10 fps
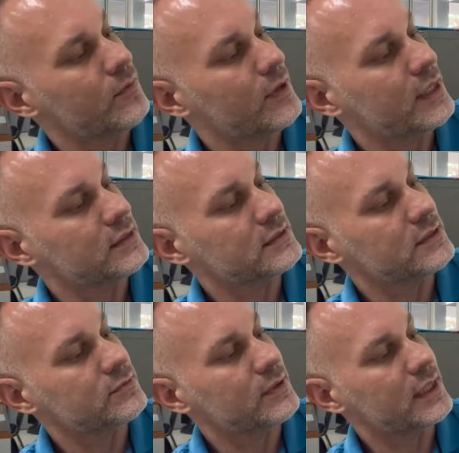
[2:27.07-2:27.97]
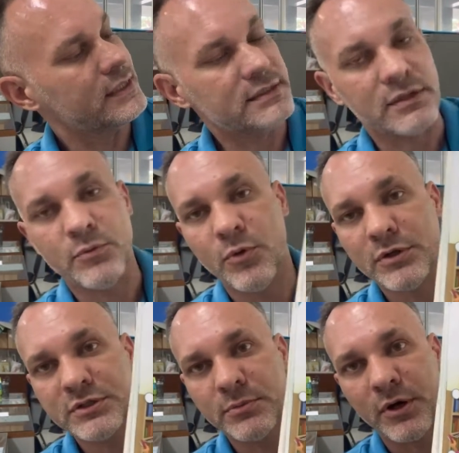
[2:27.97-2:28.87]
what is this one? Let's see,
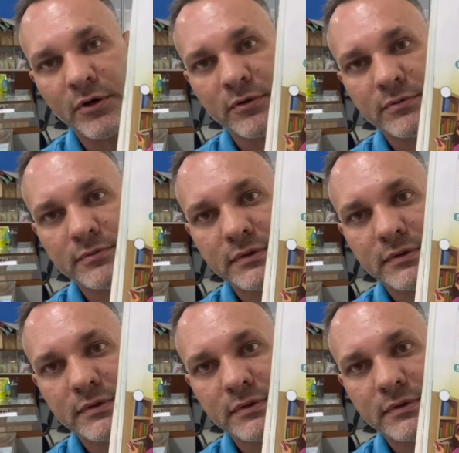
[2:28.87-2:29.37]
water bottle.